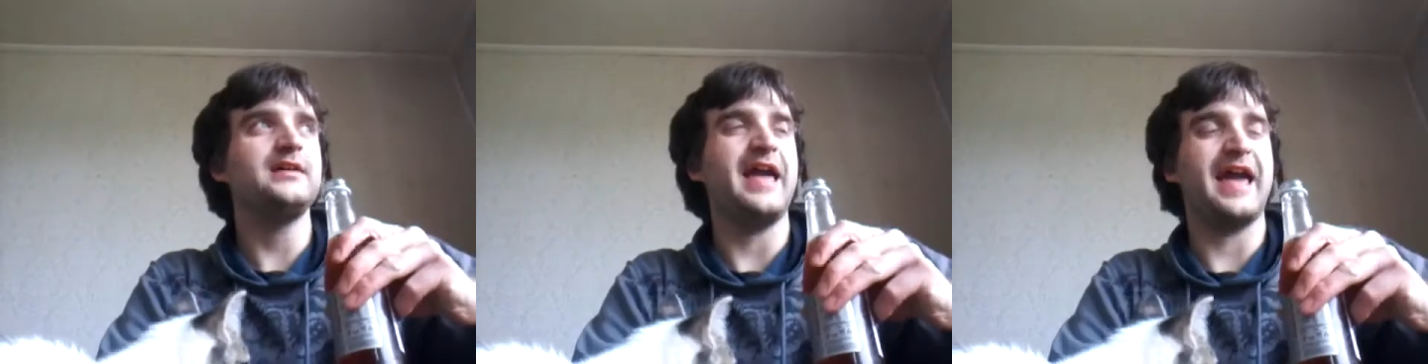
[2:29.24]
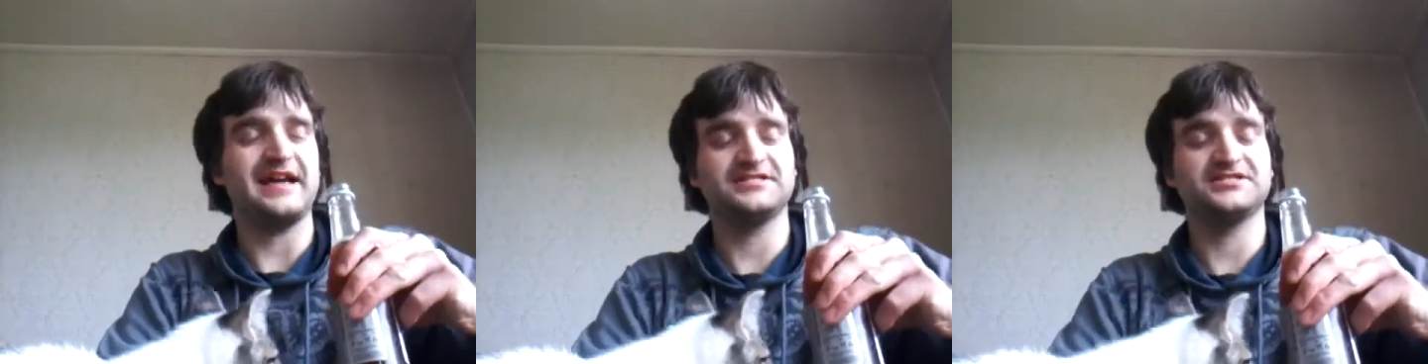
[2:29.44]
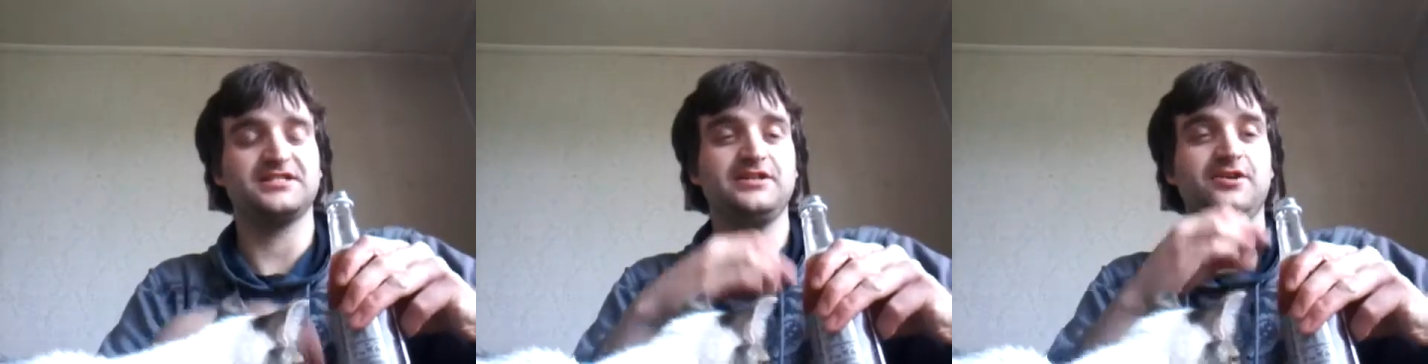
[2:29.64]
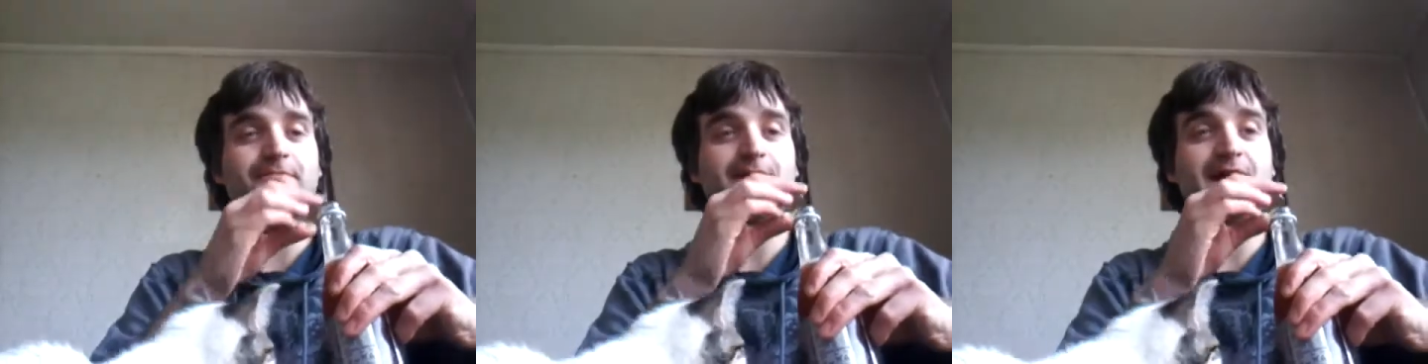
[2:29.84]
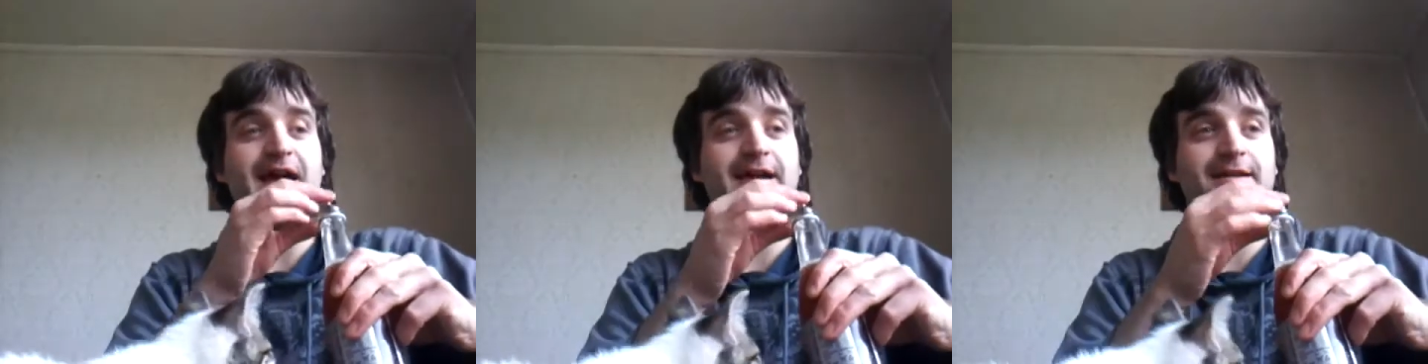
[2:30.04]
Actually not
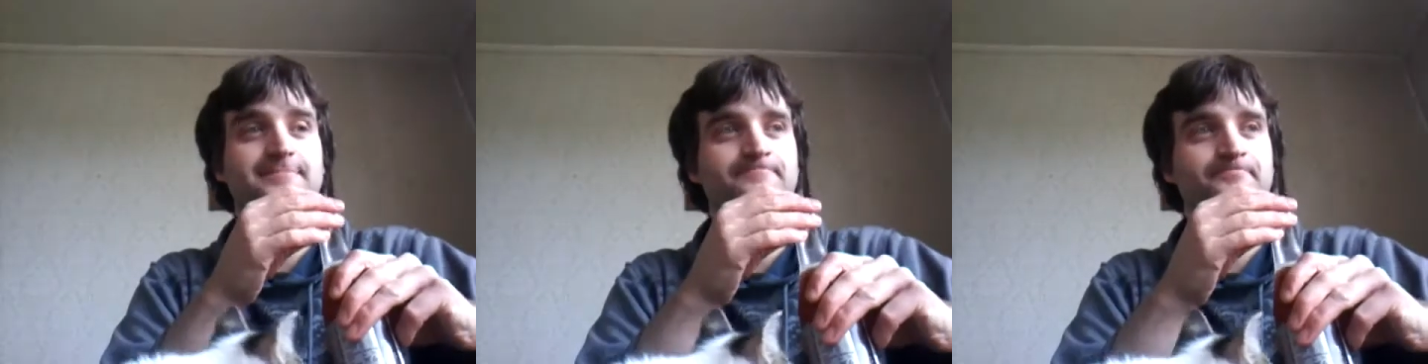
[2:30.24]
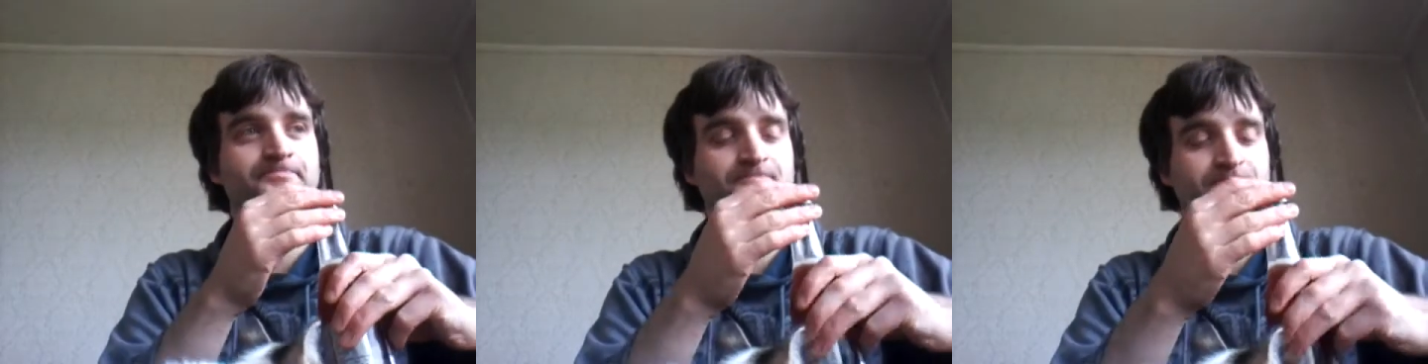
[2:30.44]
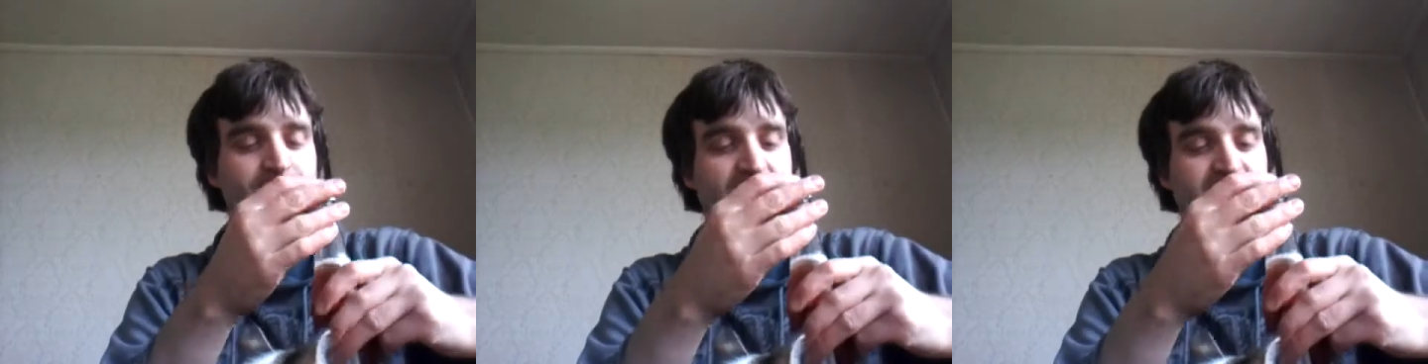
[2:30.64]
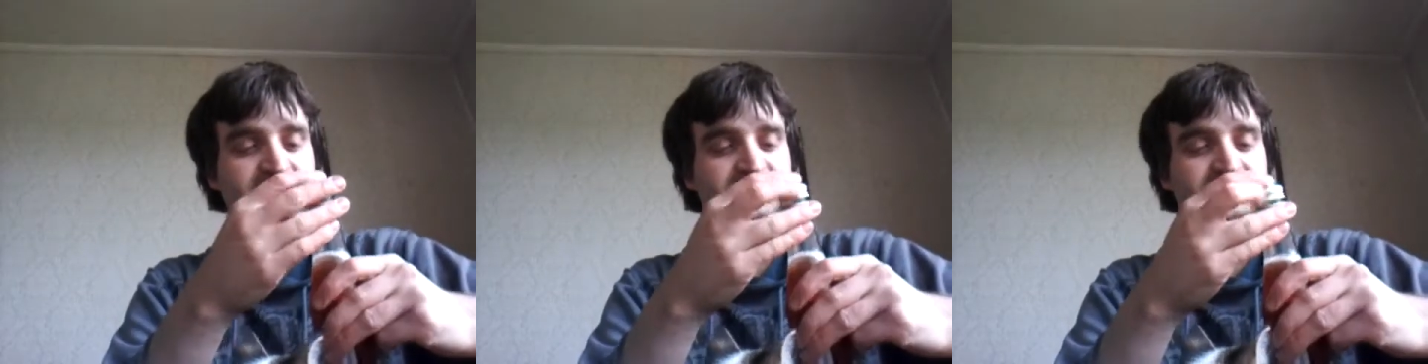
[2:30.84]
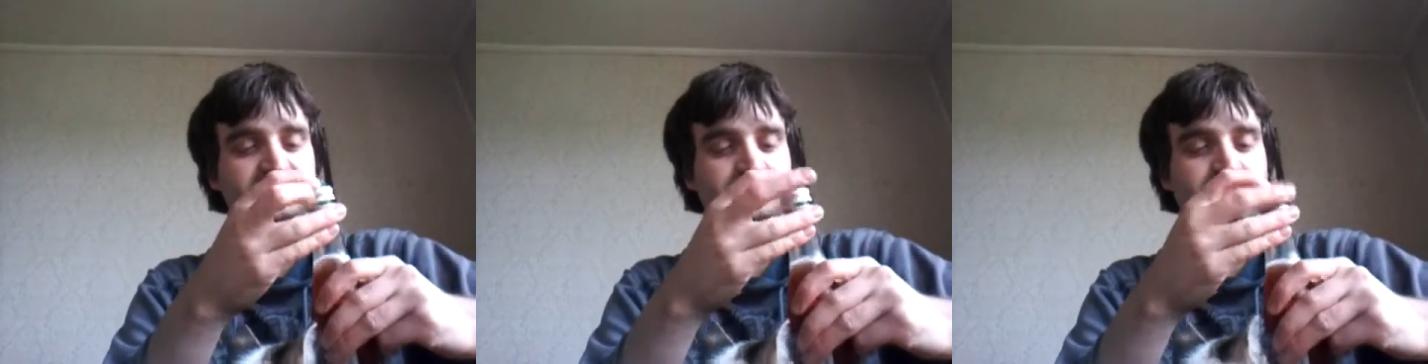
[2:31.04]
bad.
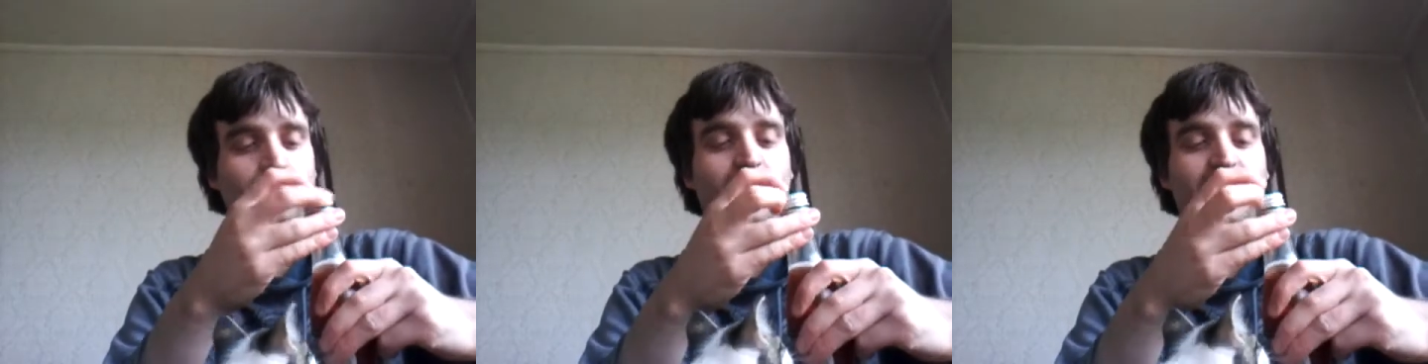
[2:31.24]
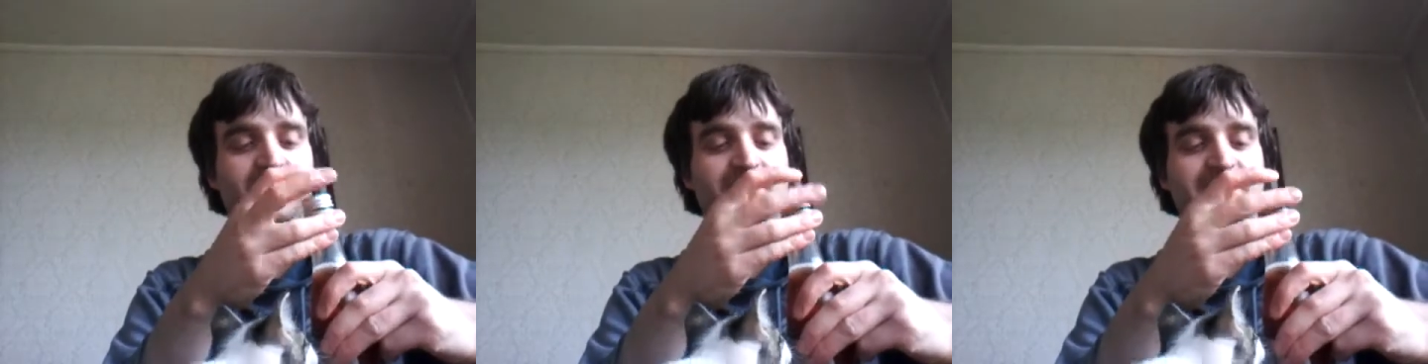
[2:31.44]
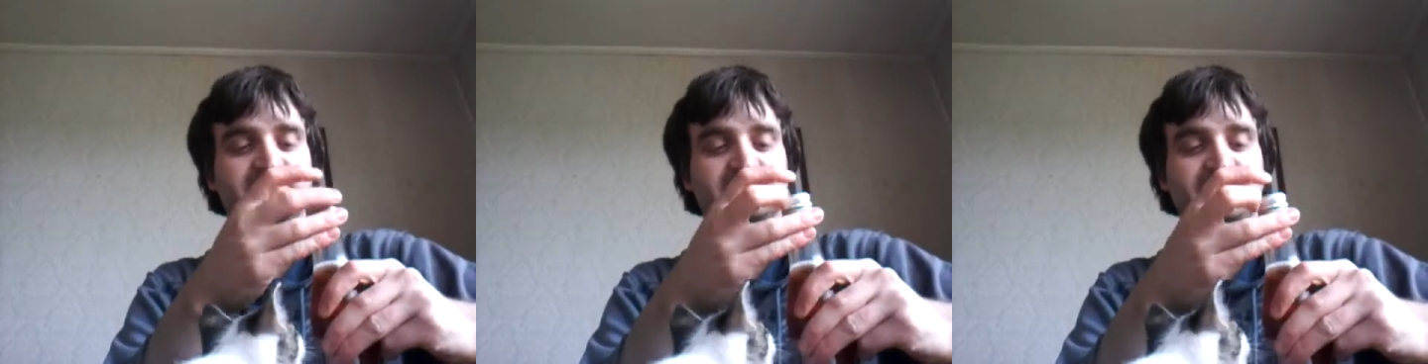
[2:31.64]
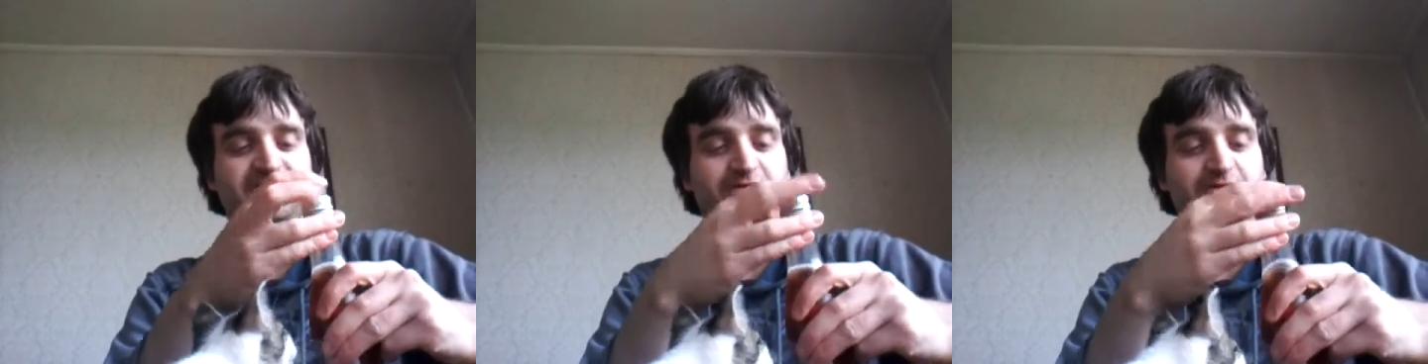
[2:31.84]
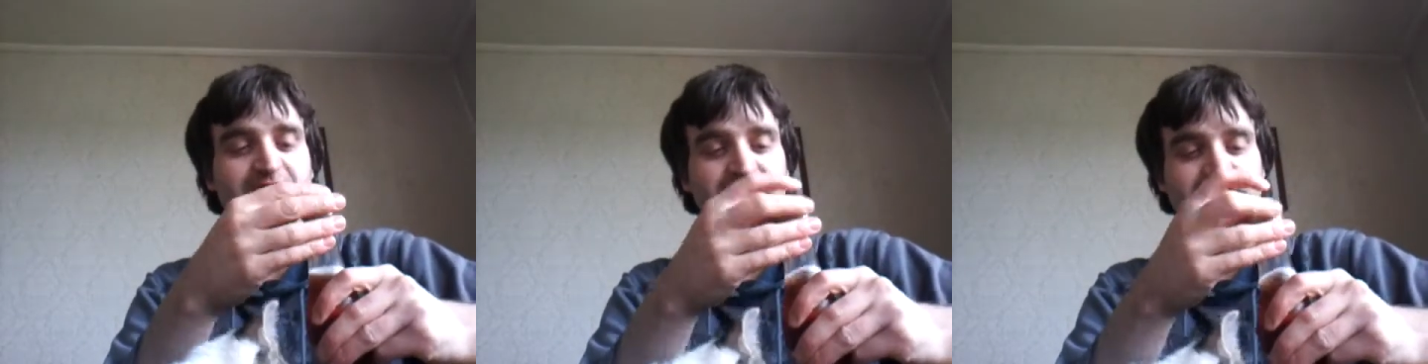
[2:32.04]
It's quite nice and
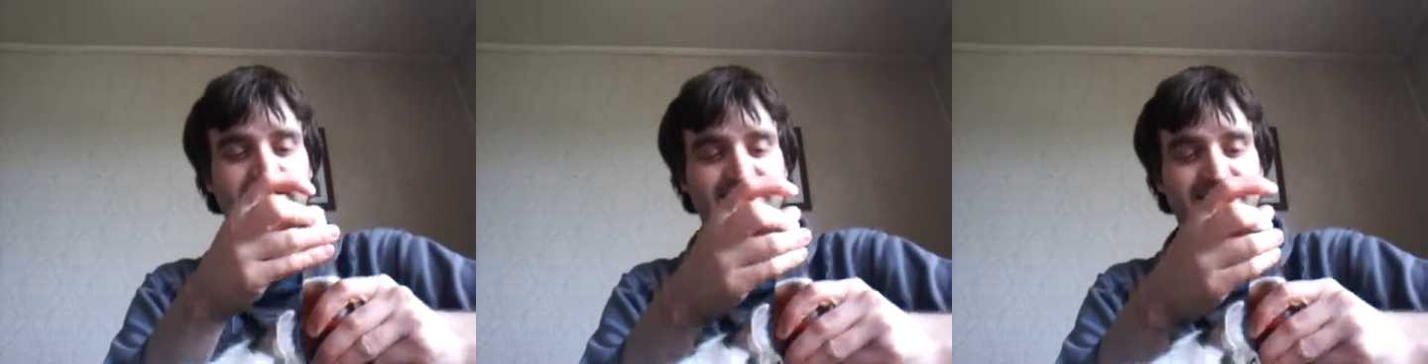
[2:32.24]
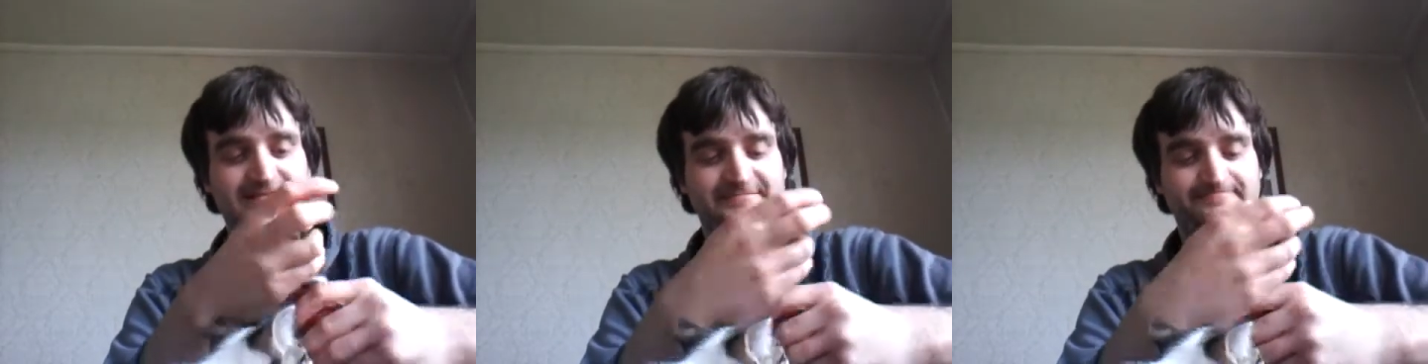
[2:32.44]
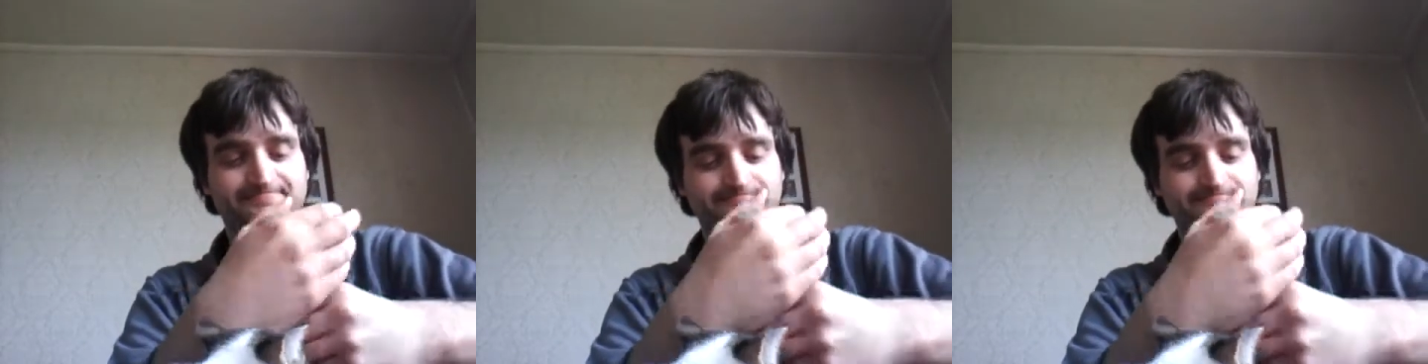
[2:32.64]
fruity, and